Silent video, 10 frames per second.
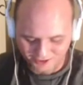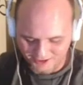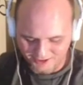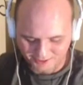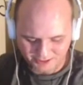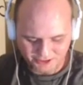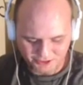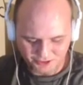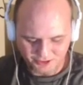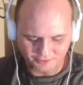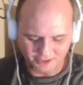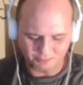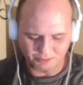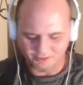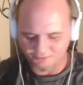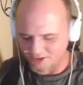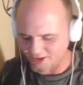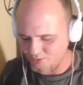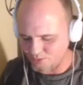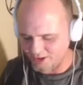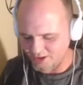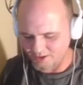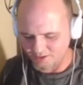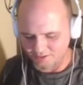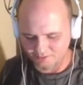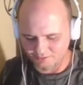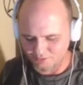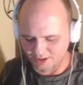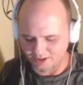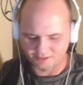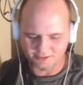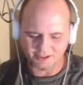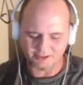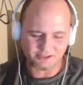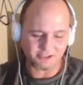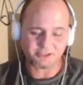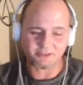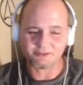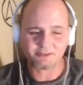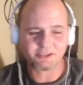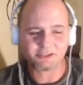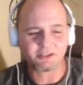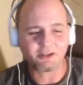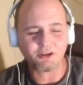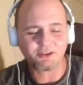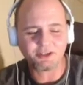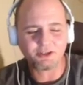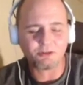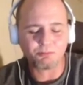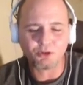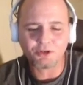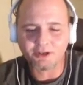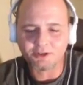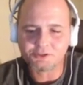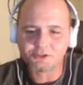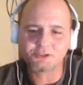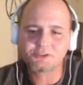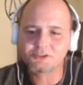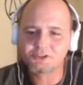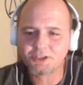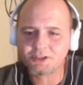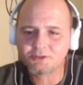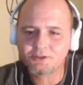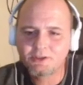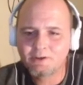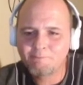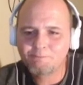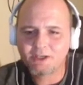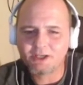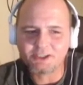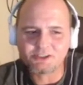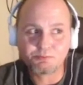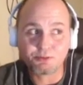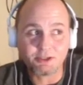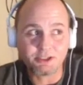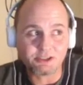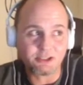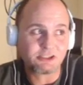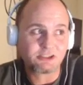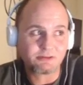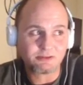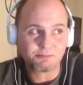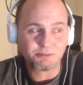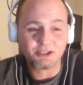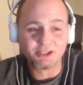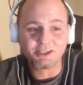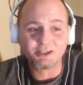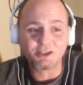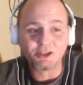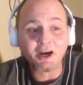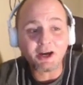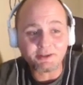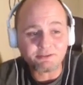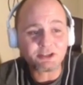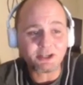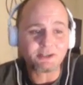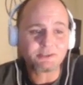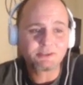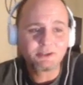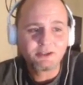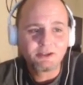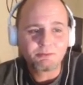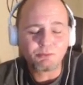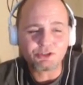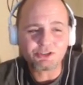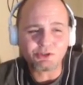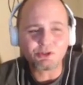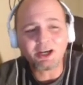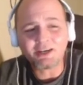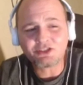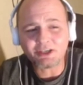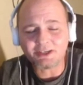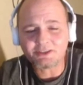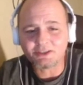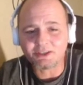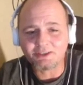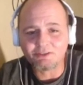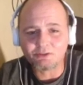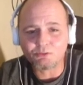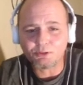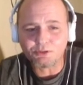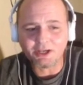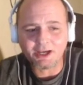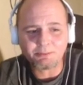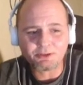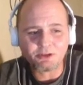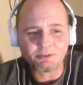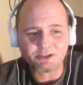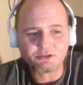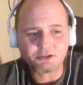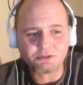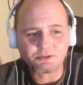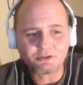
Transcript: and Messenger have had beef like way like since it all broke out on Cersei's channel, and it's been in a lot of chats. More so live chats than even what happened on my streams.